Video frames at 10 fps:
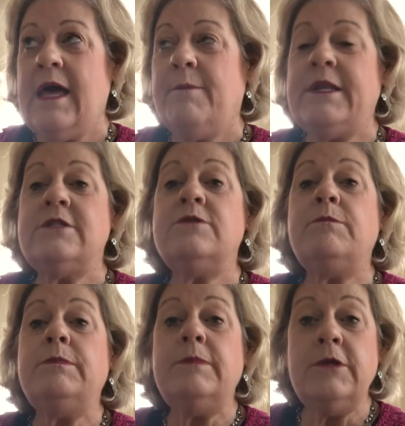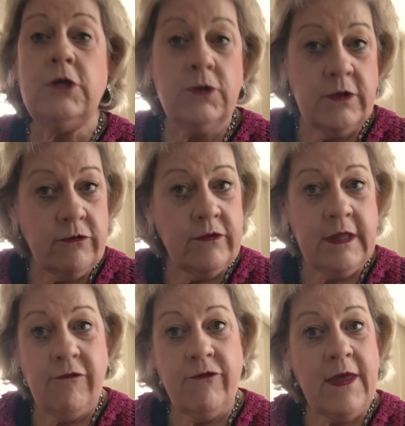but it's
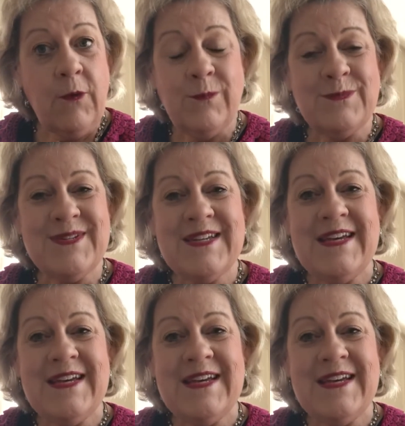beautifully filmed.